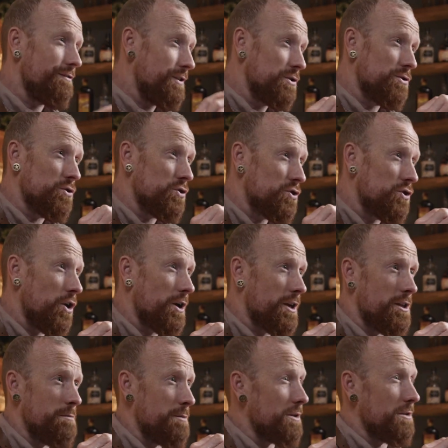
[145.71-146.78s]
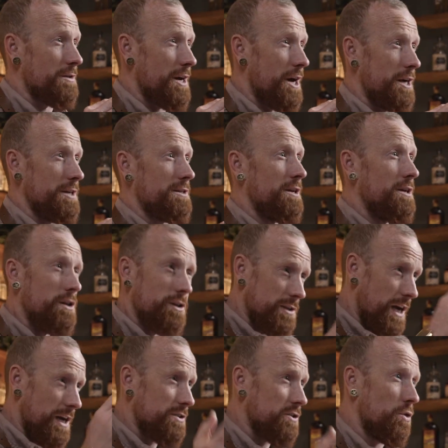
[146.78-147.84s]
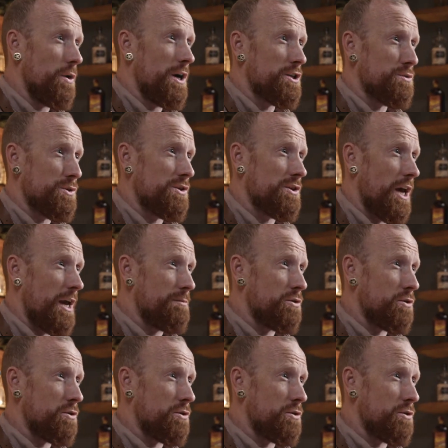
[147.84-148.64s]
and it's all stuck in the middle of the ice because it has nowhere to escape